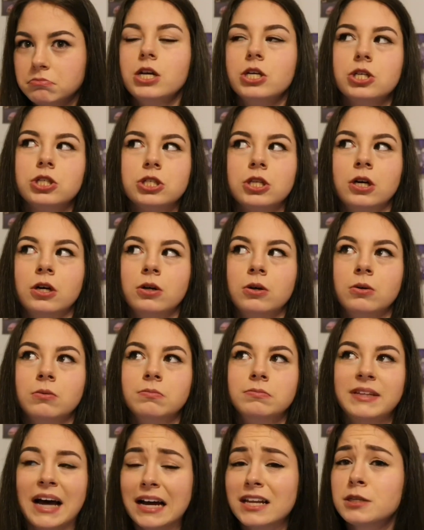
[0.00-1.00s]
So
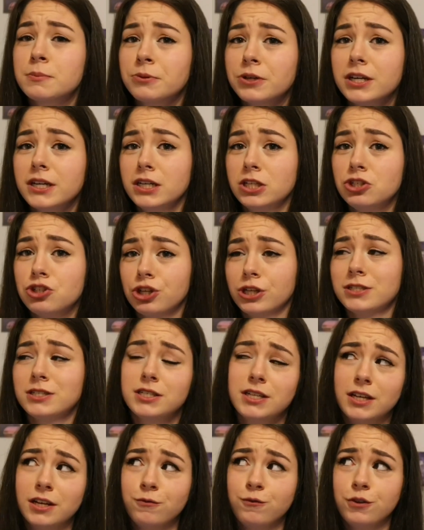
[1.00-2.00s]
that's pretty
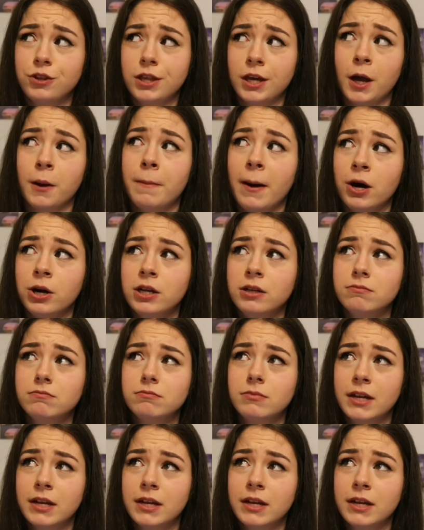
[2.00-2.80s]
interesting if you think about it,